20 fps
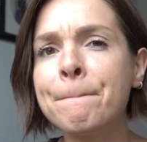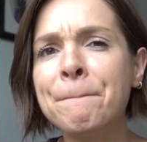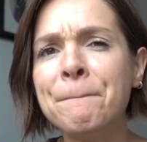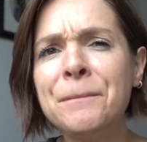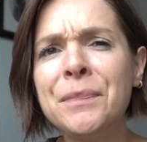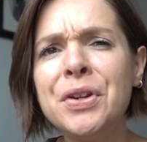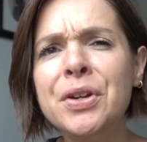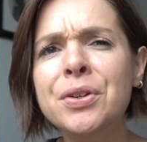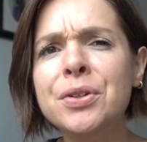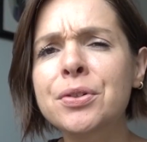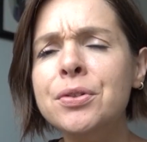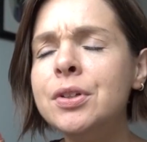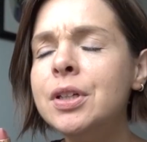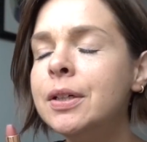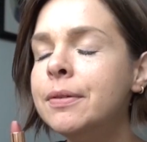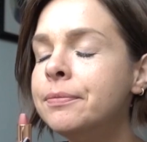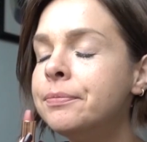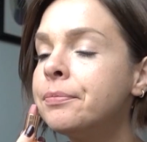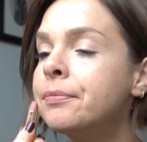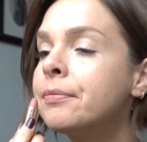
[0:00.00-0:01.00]
nude,
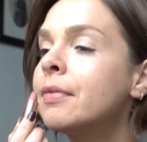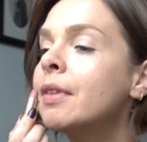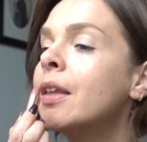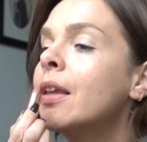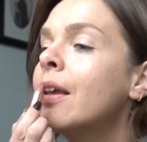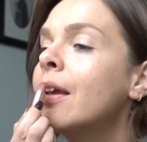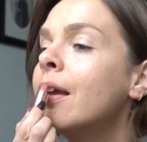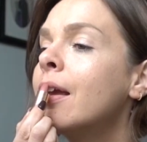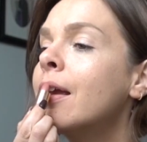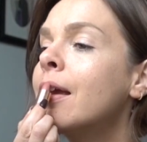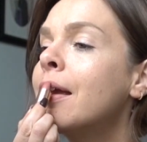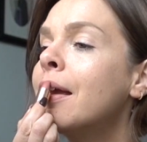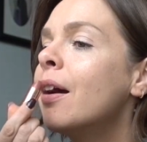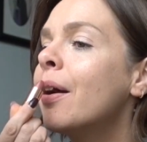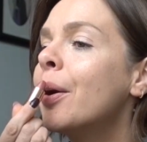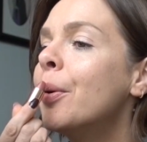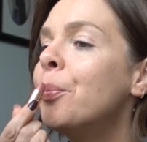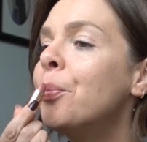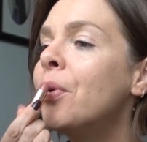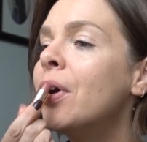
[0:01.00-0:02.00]

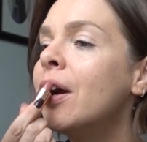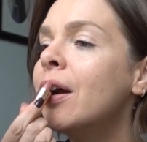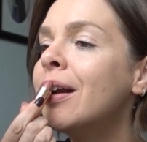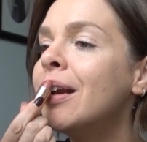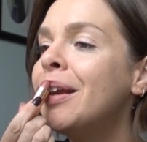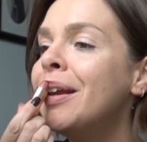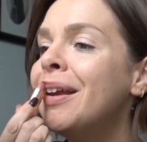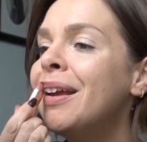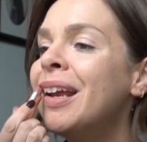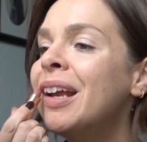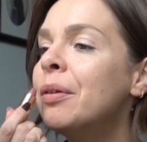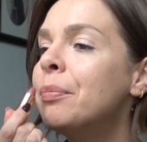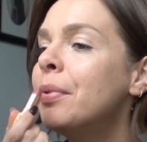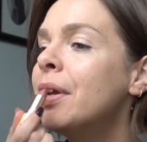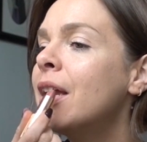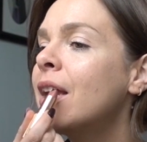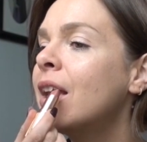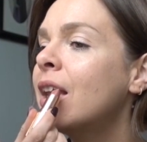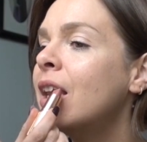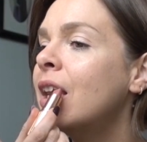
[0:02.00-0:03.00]
like a brownie,
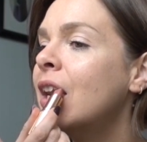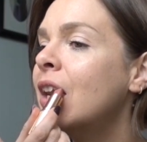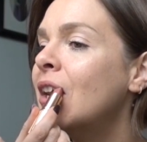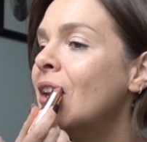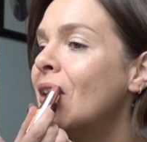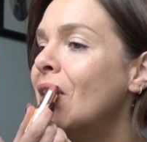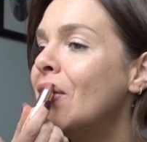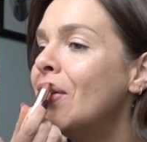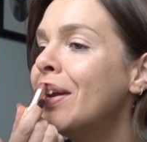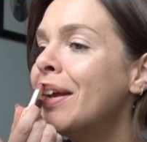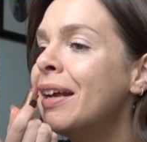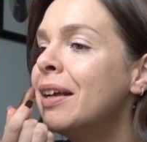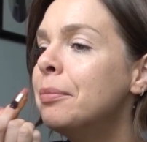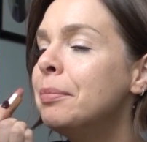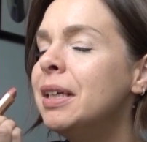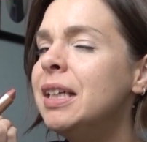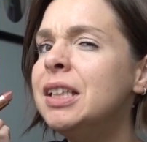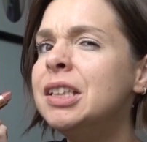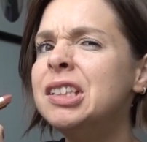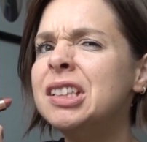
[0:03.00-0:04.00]
pinky nude,
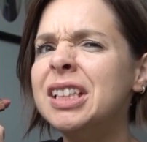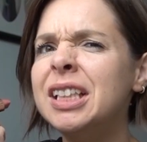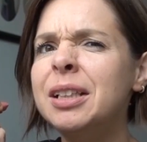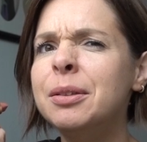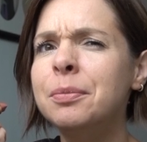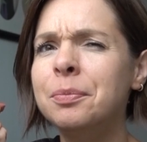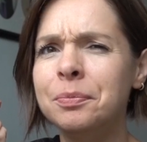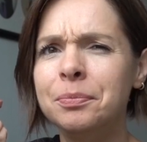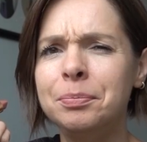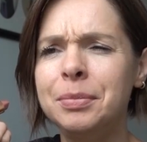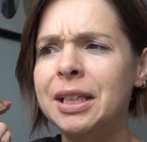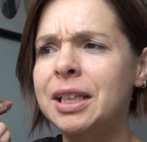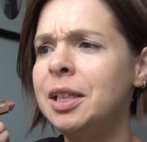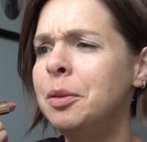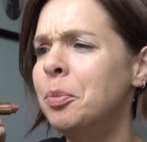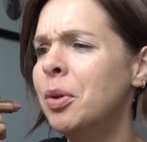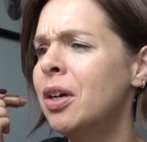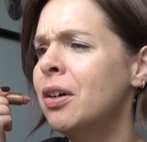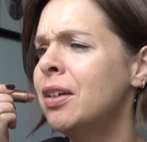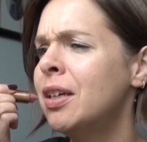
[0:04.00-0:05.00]
peachy, pinky
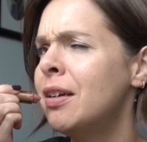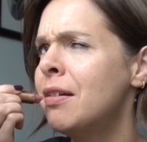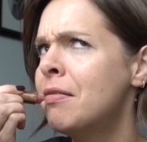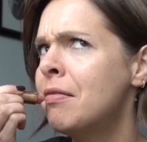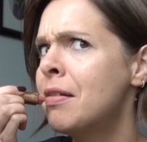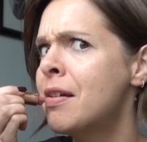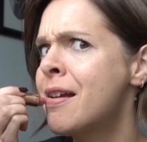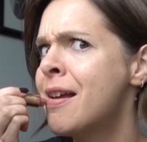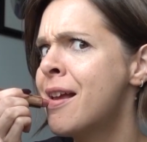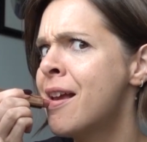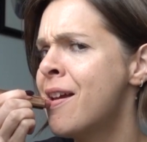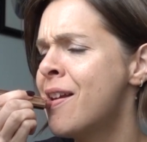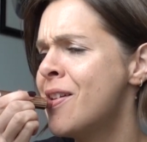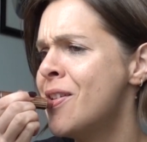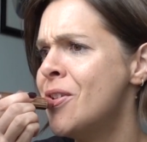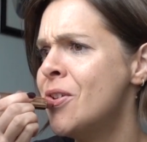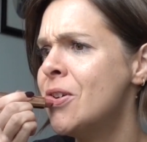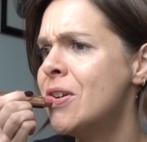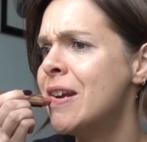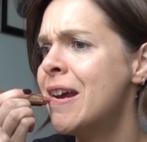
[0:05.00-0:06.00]
brownie
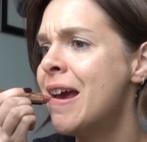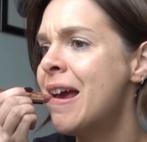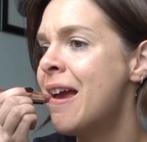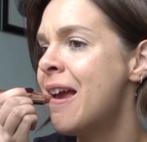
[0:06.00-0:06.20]
nude.